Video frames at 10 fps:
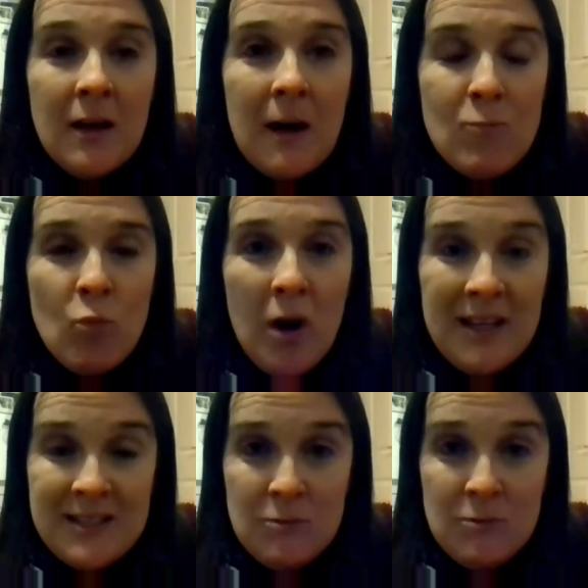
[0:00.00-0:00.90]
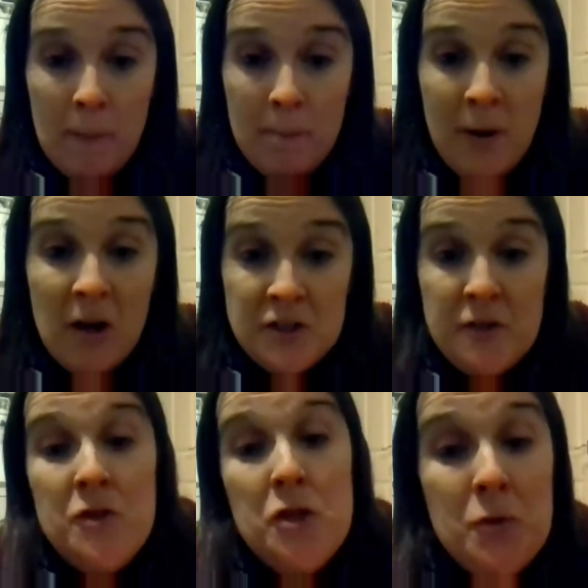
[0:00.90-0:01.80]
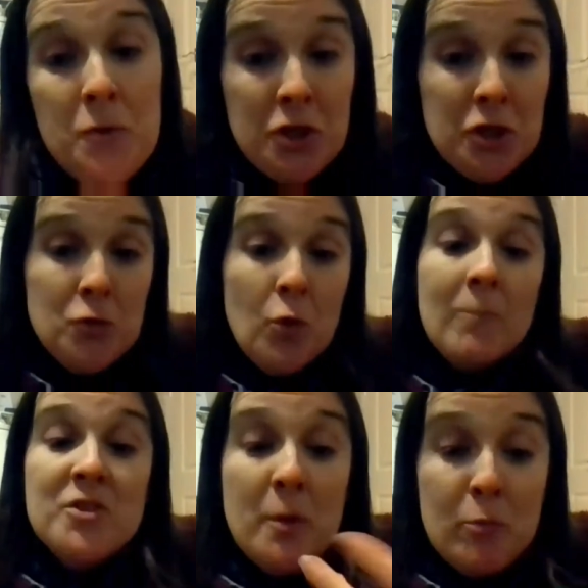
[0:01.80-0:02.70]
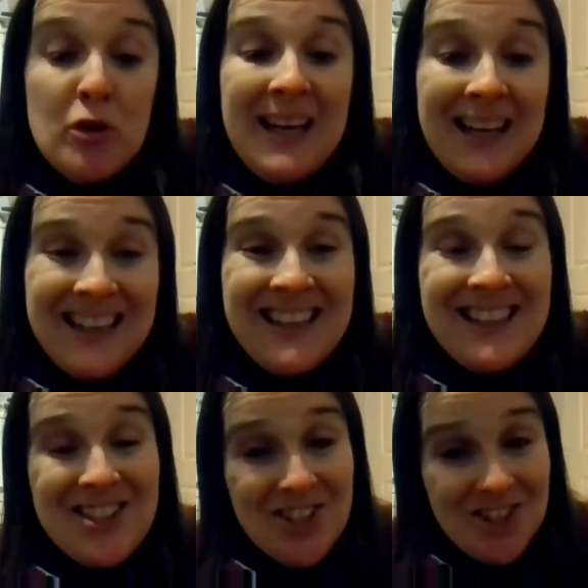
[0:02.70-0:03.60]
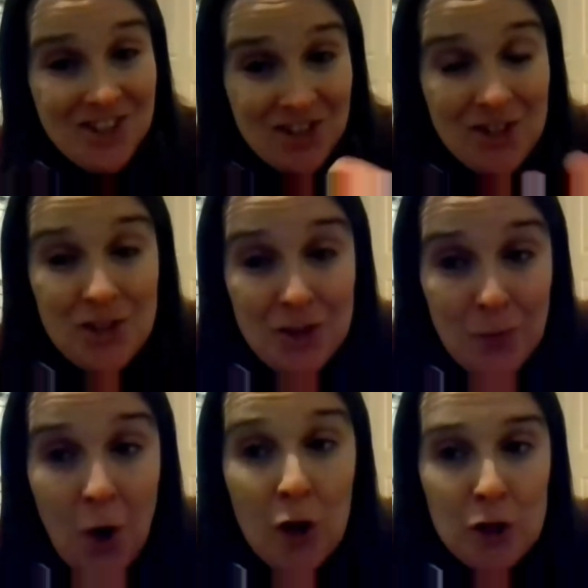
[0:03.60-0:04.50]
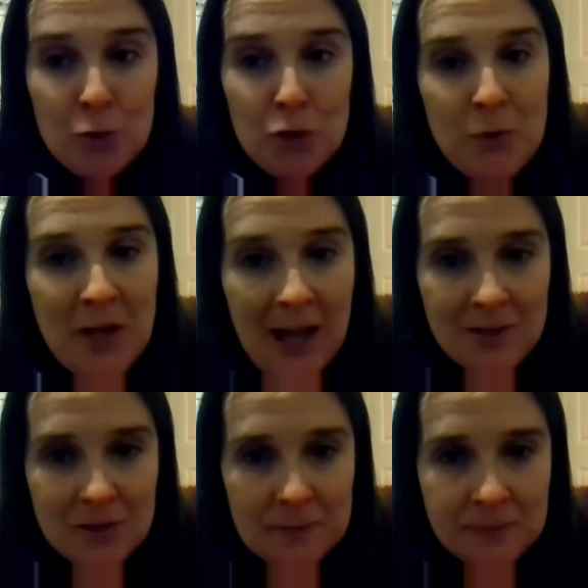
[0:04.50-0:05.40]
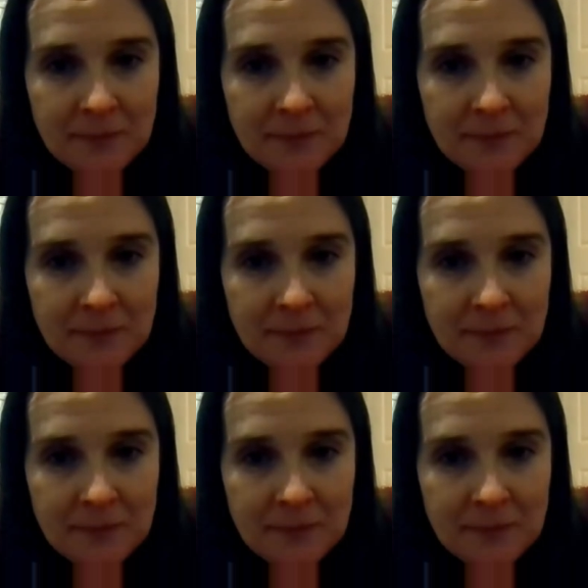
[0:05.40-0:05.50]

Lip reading: And what is it? What parts of you do you want to bring to the work you'll do next?